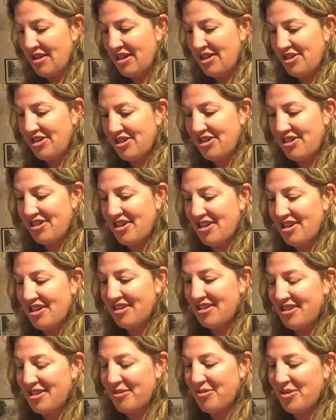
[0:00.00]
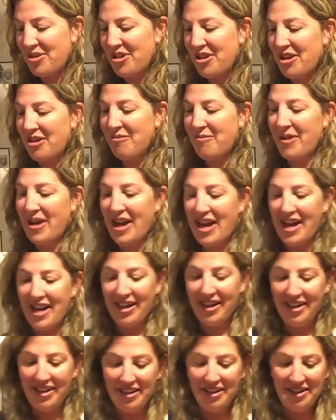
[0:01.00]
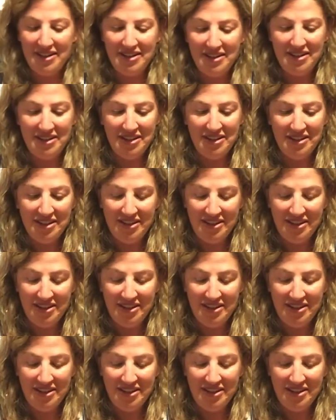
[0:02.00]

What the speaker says: I just saw someone unpack their